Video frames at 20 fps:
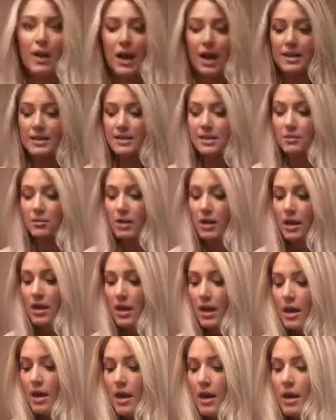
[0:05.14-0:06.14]
ask me
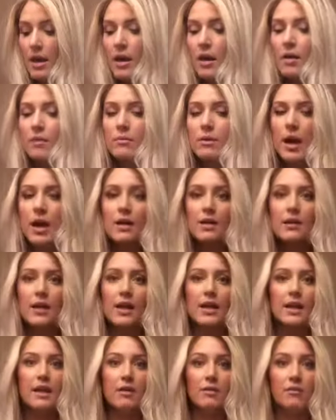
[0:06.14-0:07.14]
how to
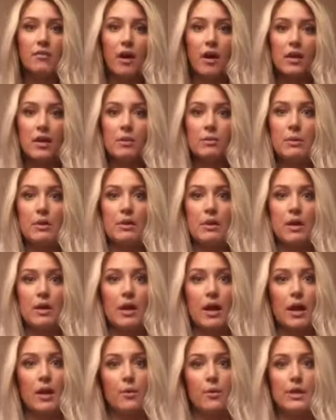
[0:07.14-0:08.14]
like get volume in their
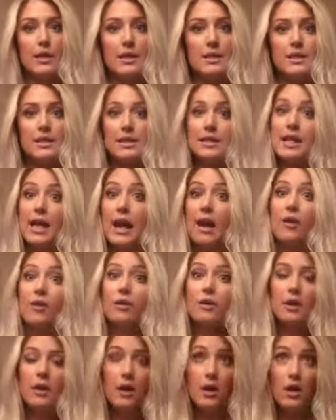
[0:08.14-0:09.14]
hair when it's
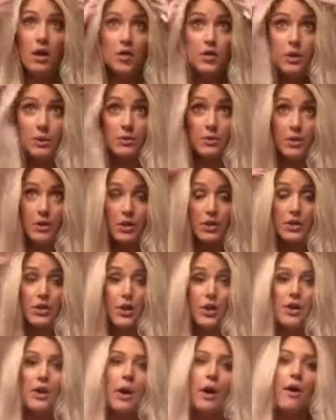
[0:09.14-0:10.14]
down. So I'm just going to show
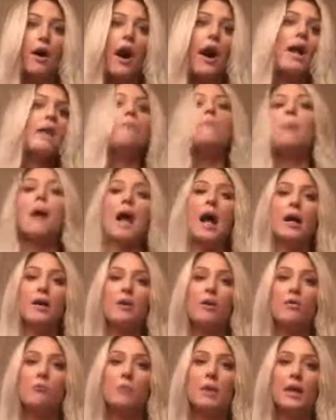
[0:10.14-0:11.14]
you how I back
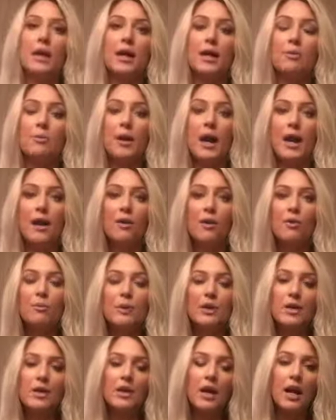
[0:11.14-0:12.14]
comb my hair. Back
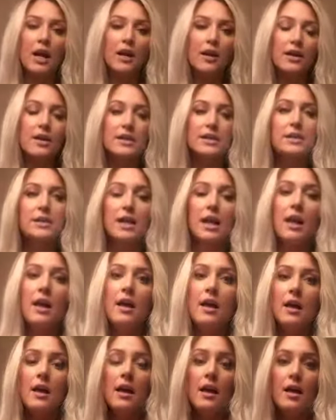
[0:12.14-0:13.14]
combing your hair is
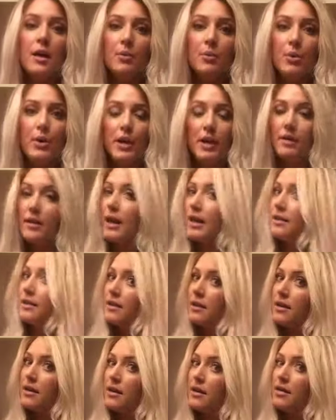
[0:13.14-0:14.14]
putting like
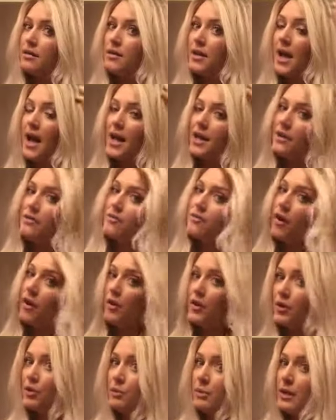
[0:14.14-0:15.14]
the added
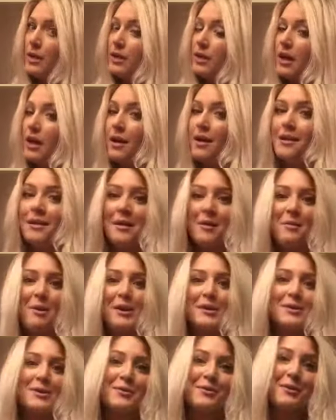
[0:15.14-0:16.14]
volume in there. I'm
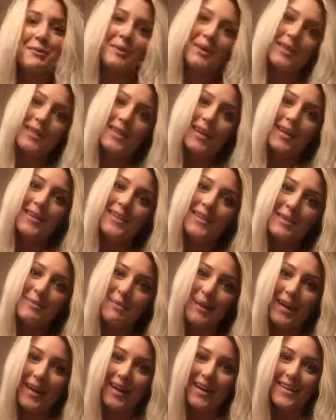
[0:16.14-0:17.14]
also from Utah, so
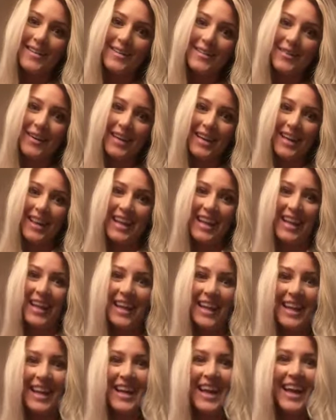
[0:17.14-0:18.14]
big hair is a fun
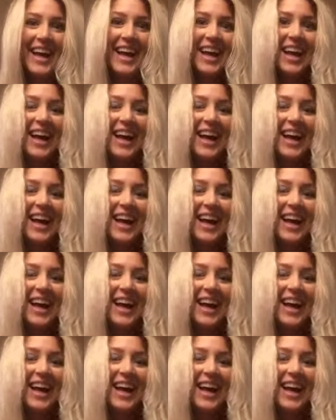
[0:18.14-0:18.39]
thing.